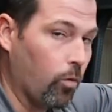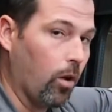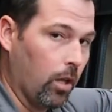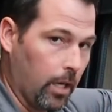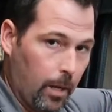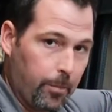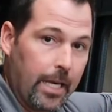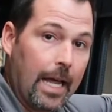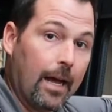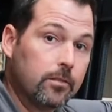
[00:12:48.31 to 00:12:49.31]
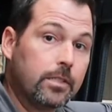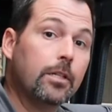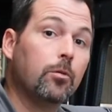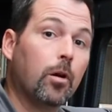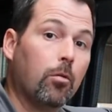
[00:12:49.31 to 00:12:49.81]
roll it up and down,
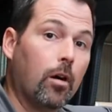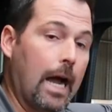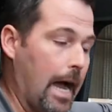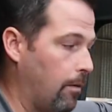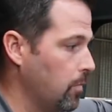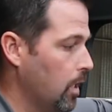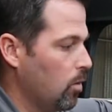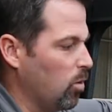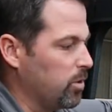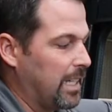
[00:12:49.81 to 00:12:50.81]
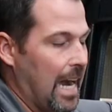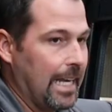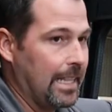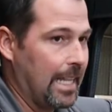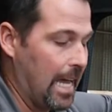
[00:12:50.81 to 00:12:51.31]
see where we're at. We'll
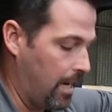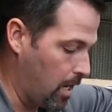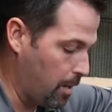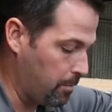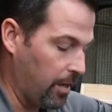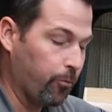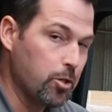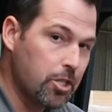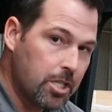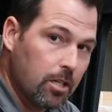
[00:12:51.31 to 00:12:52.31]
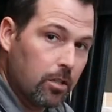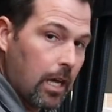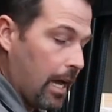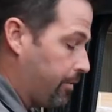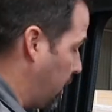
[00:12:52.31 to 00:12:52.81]
tighten that up. If we're still
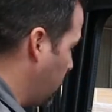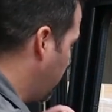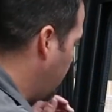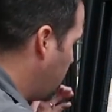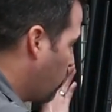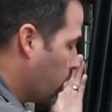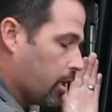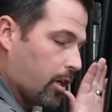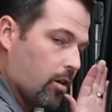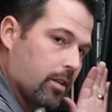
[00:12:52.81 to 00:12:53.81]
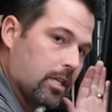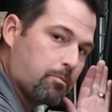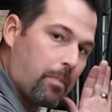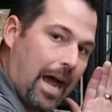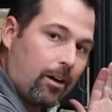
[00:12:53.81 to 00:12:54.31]
not there, then we're going to go to
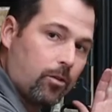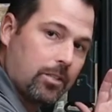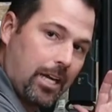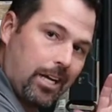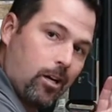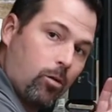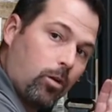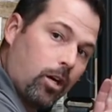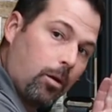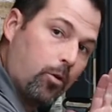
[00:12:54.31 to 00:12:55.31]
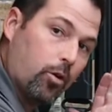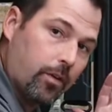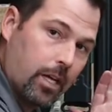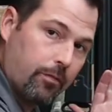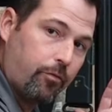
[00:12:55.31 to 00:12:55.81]
this back retainer and we're going to
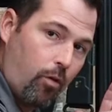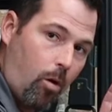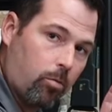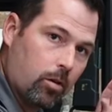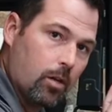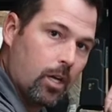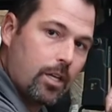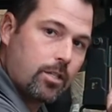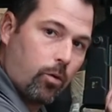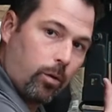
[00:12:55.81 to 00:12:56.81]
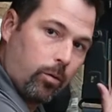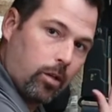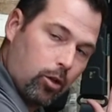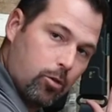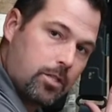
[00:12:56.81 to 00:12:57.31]
move it forward. So we
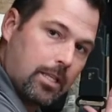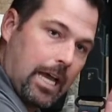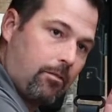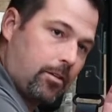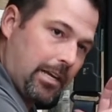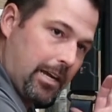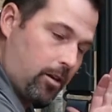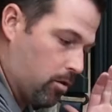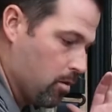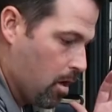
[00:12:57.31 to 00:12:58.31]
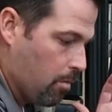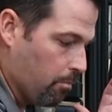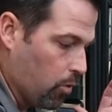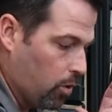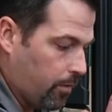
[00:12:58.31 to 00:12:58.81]
would loosen that retainer,
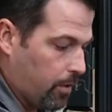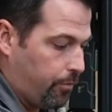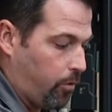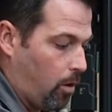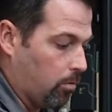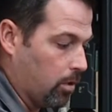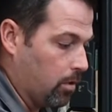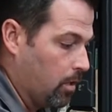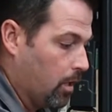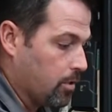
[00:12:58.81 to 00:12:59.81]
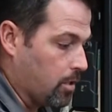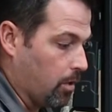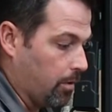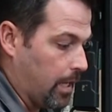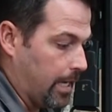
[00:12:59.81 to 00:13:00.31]
move it forward
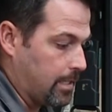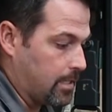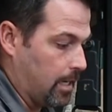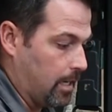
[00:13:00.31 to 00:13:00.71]
so that